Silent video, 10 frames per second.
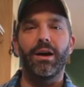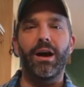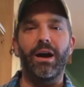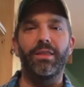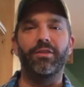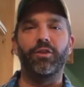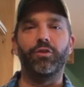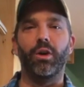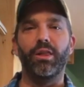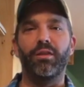this is
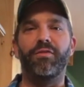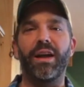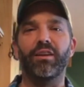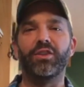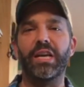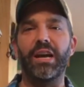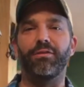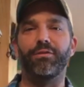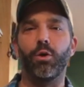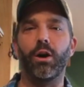sort of the
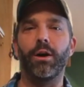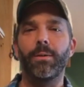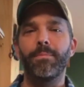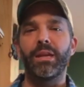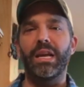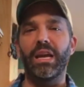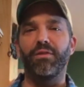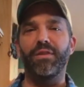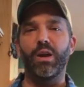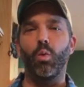fail-safe for
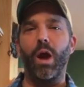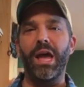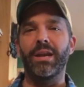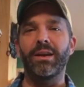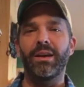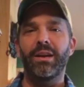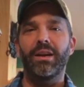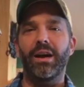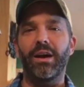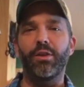if and when
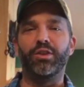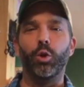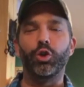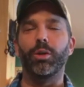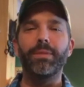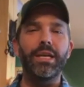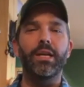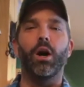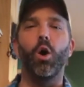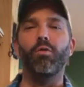the social
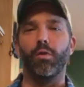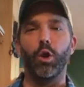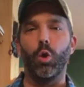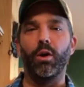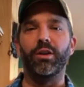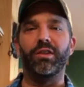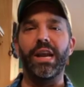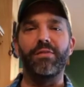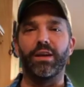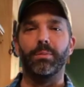media overlords
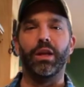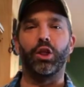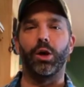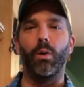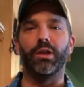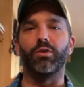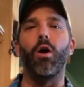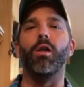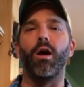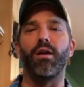inevitably throw us
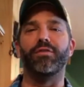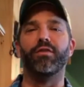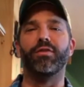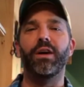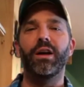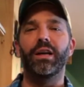all off of,